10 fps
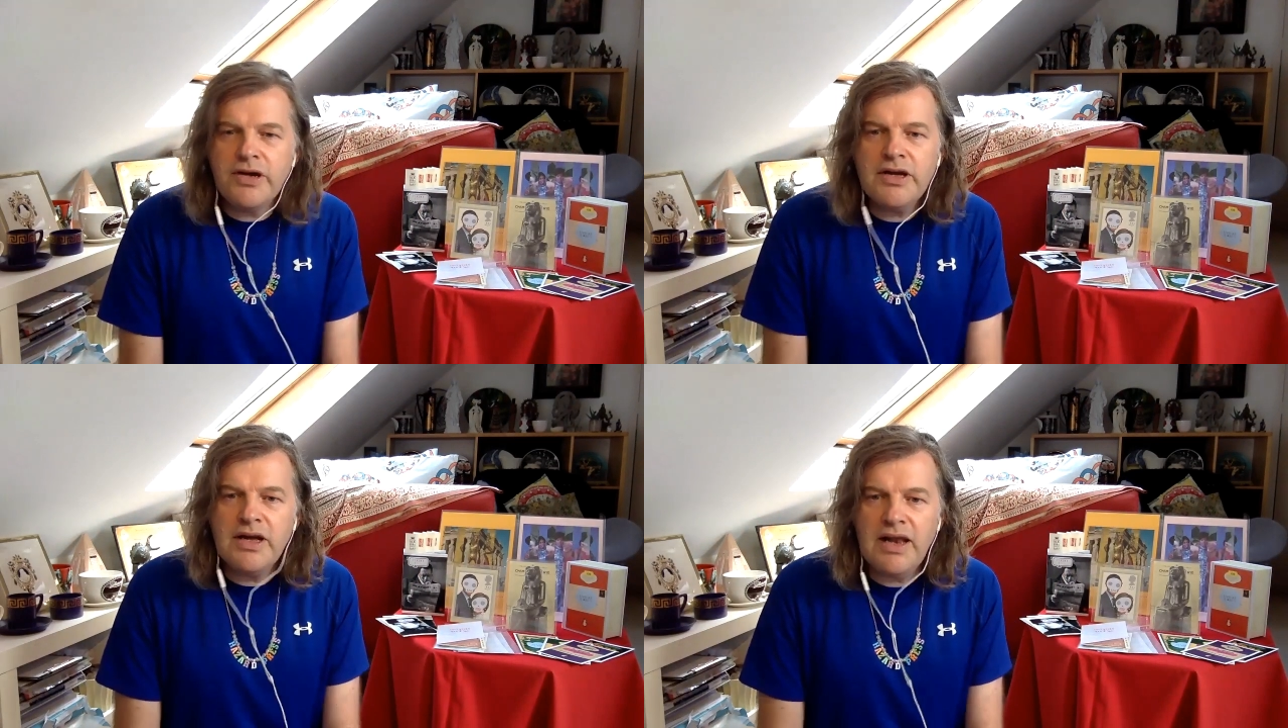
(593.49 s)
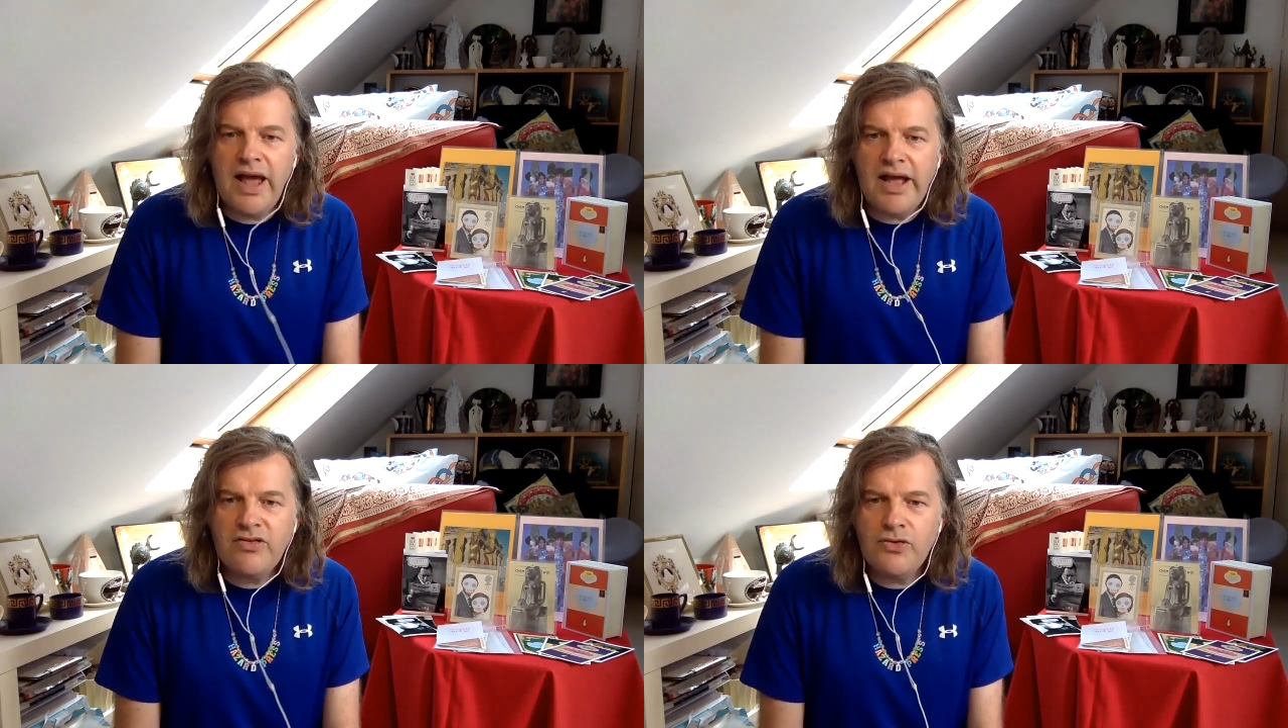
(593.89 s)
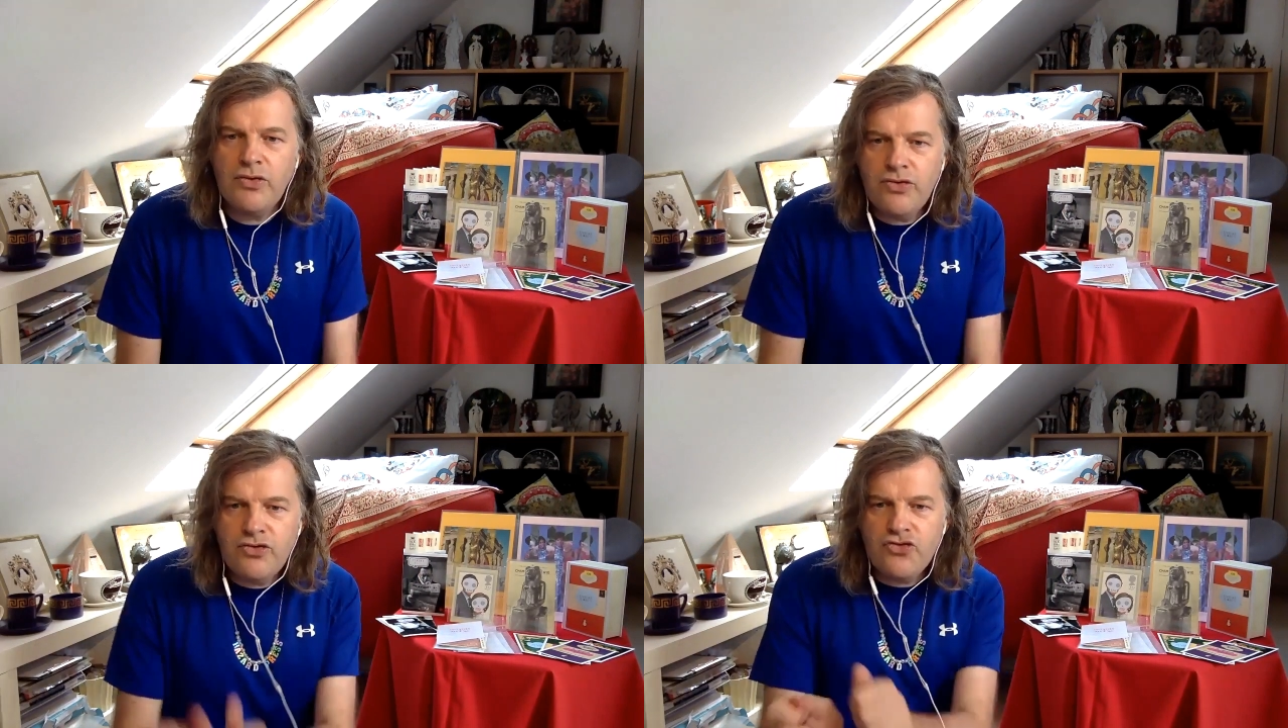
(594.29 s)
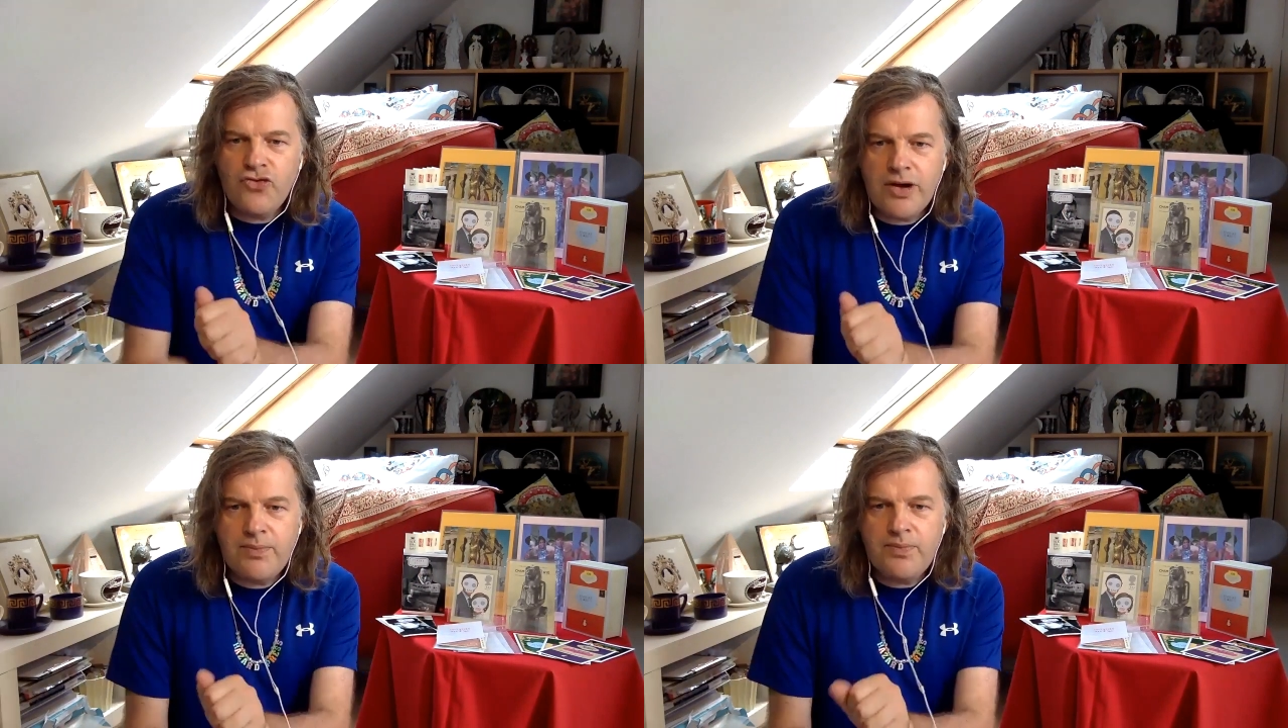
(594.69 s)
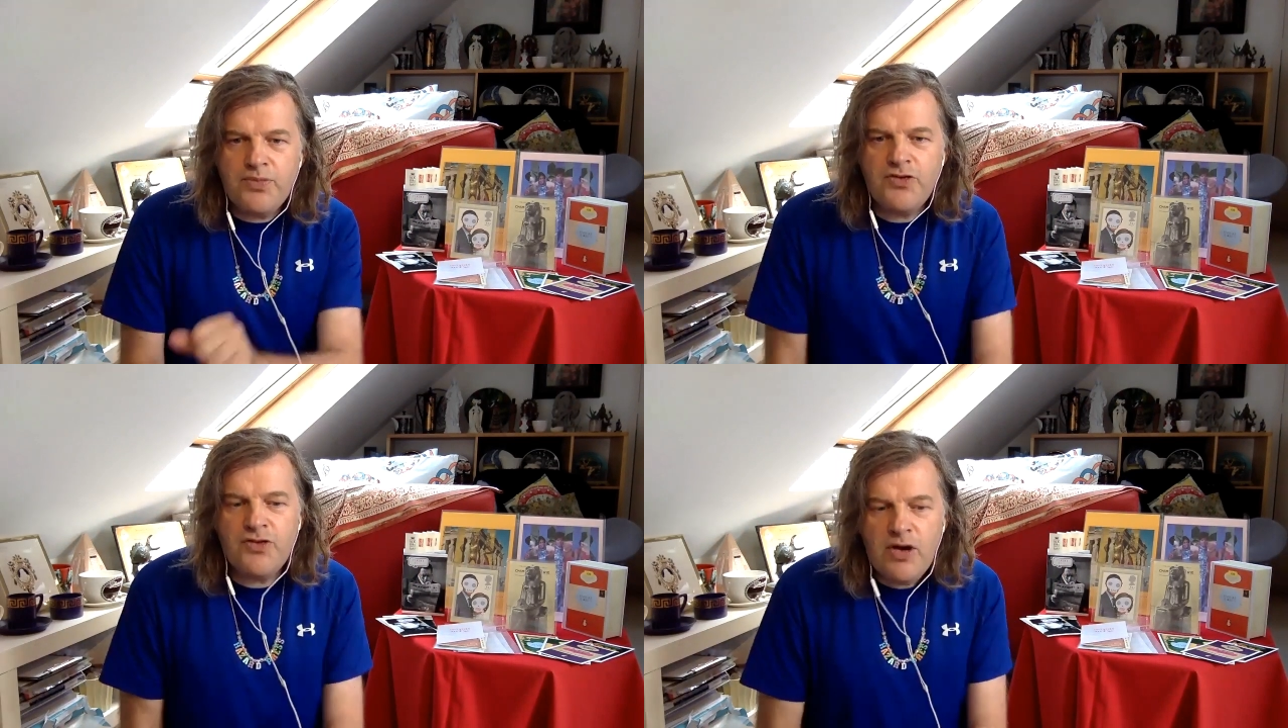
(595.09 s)
collect all the
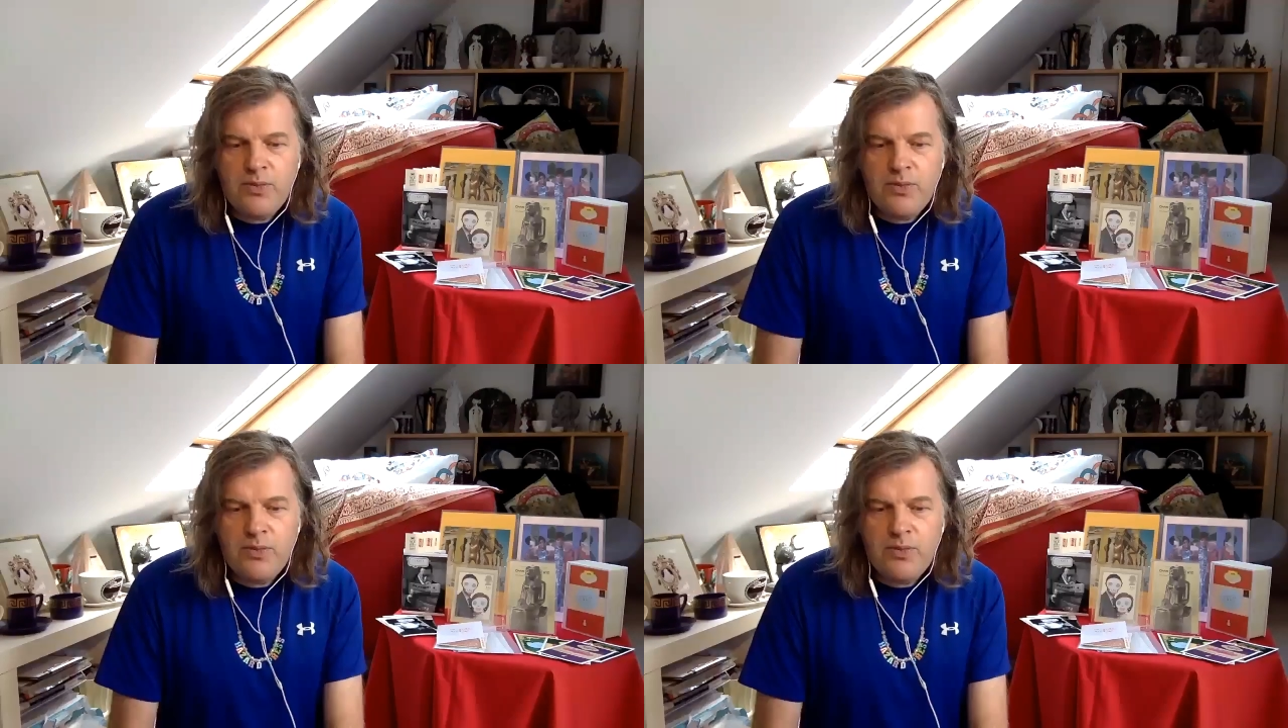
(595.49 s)
strips,